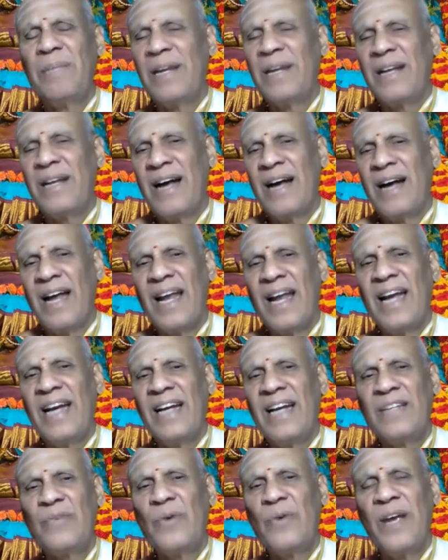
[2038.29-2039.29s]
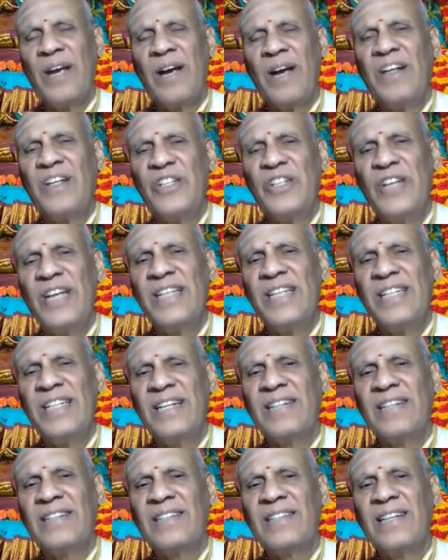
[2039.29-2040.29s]
but Kala, it's going on
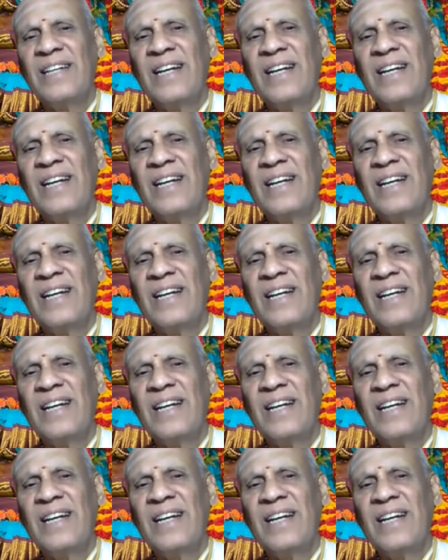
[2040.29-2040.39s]
changing.